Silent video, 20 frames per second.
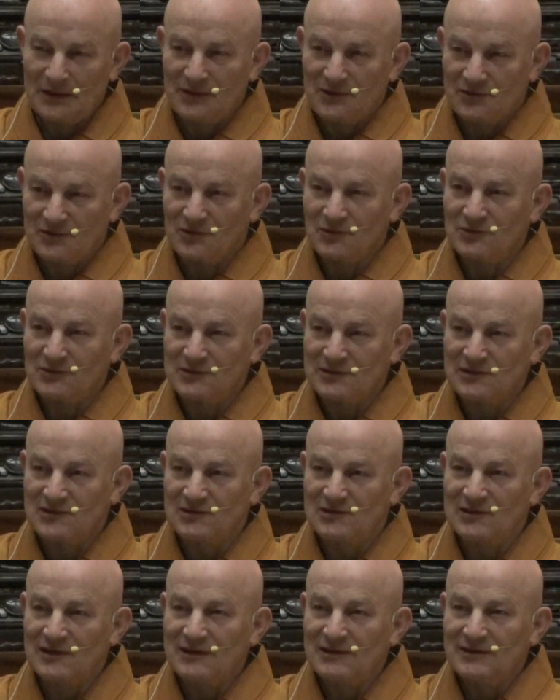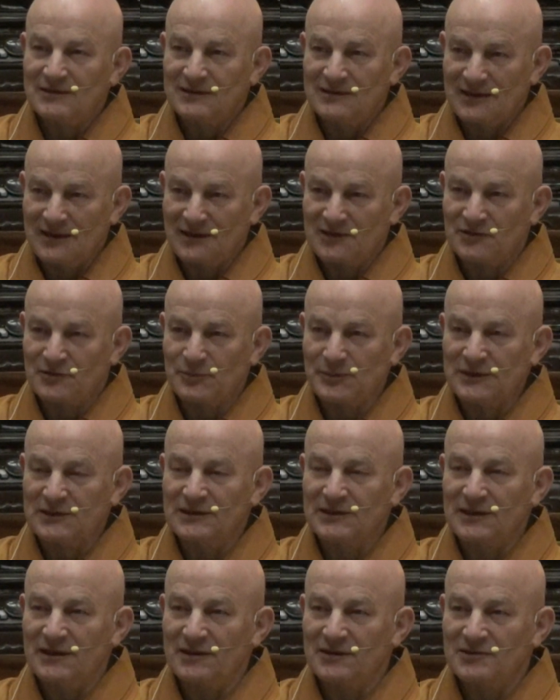So this
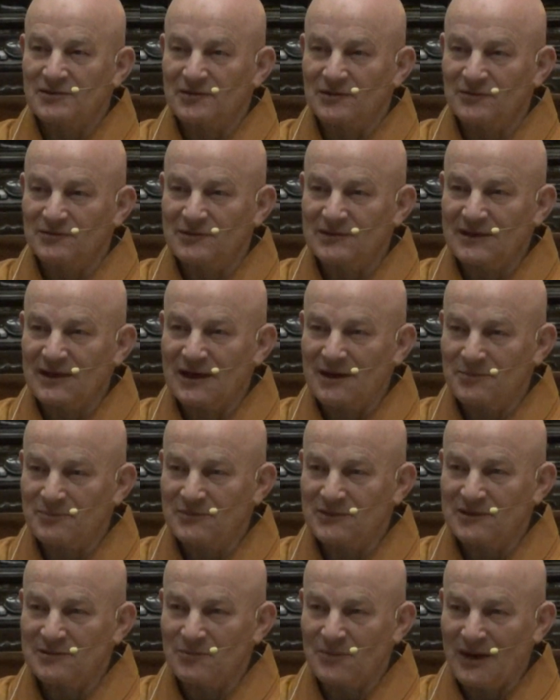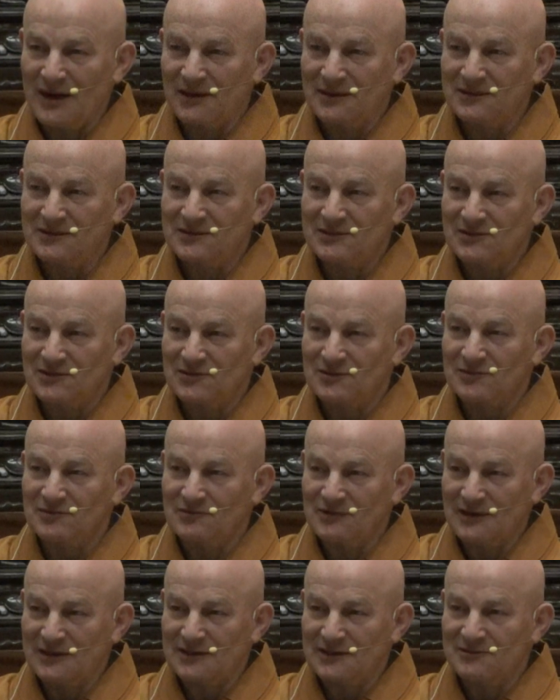experience of the empty mind is
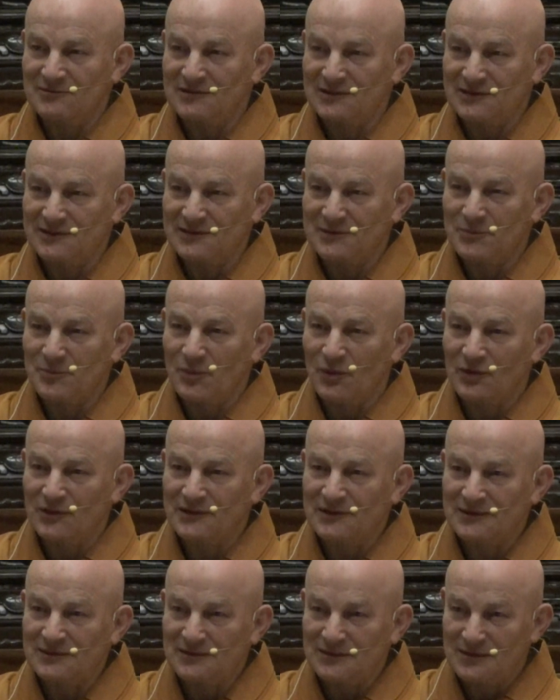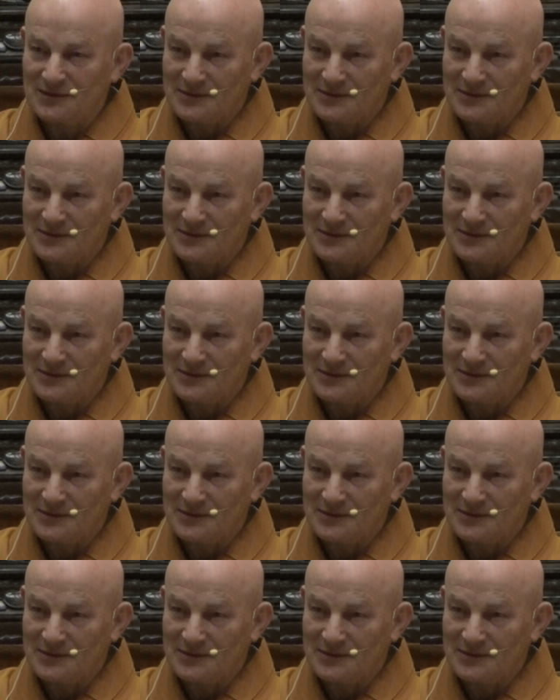very, very important.